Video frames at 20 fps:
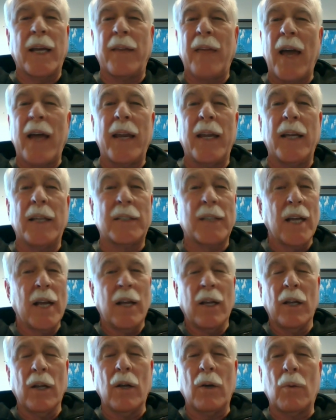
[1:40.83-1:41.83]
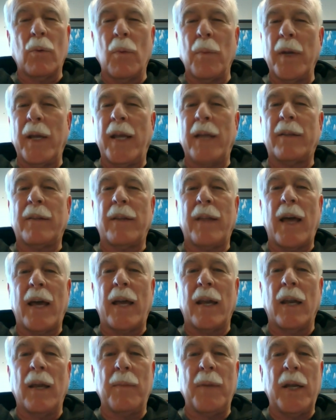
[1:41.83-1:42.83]
And that is, look, when we get to
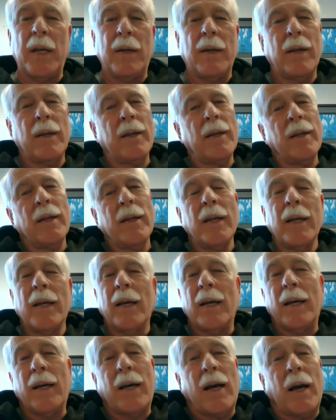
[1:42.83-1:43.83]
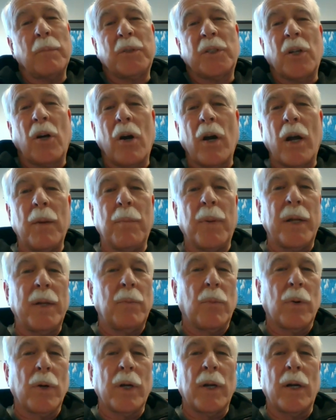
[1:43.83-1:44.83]
that limit, I'm sorry,
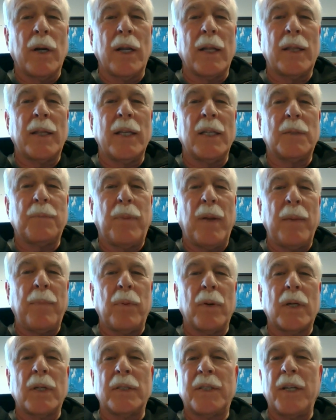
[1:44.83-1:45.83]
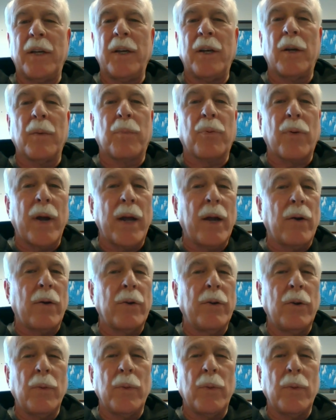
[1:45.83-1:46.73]
but we're going to let these people continue to prey on